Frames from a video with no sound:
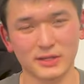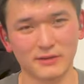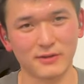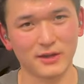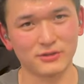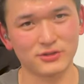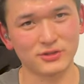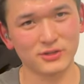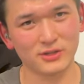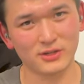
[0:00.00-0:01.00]
take advantage
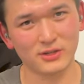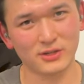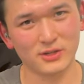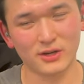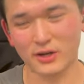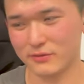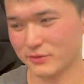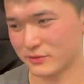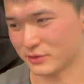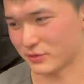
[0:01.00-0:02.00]
of the
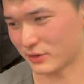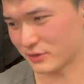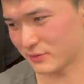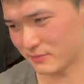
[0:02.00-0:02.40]
free drinks.